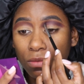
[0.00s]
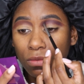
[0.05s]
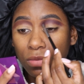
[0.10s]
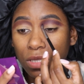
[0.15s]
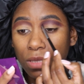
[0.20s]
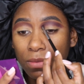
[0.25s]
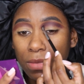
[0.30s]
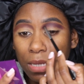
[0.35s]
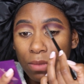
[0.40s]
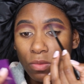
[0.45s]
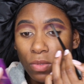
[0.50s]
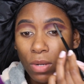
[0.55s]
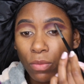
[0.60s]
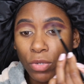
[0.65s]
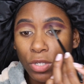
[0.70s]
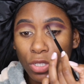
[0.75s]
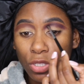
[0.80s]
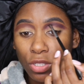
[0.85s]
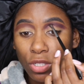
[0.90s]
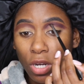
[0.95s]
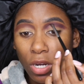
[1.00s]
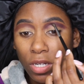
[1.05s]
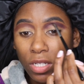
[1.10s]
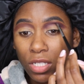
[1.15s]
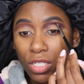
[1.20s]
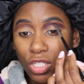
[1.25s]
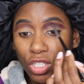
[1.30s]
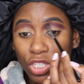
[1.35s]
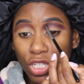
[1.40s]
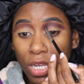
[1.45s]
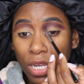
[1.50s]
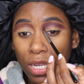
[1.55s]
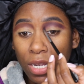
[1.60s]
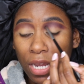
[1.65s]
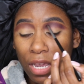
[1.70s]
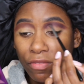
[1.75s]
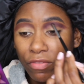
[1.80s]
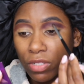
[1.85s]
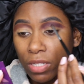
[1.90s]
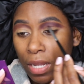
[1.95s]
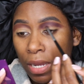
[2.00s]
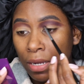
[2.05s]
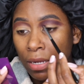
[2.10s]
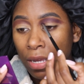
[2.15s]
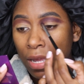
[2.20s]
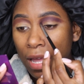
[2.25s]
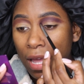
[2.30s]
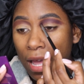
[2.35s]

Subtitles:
Sometimes when I want to darken a shade, I feel like